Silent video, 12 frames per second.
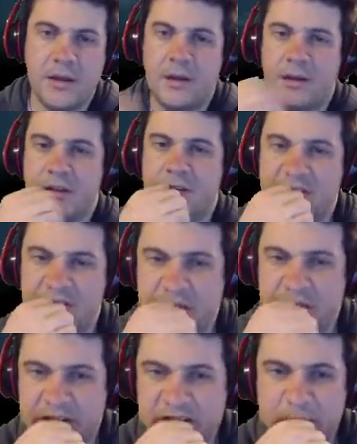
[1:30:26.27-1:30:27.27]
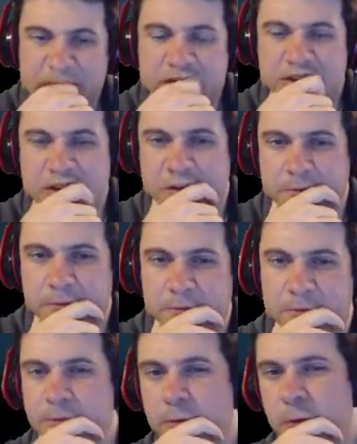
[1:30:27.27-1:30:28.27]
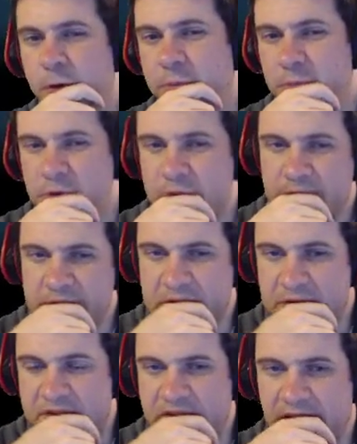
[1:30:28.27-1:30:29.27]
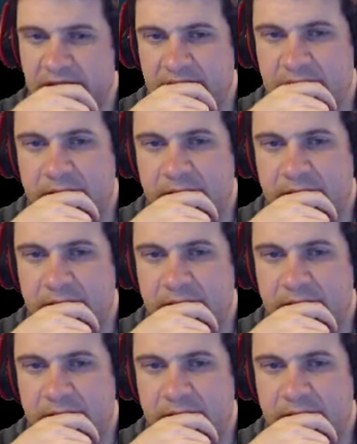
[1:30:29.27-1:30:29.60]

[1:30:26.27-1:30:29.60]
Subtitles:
So this can be done in 4 moves, you say?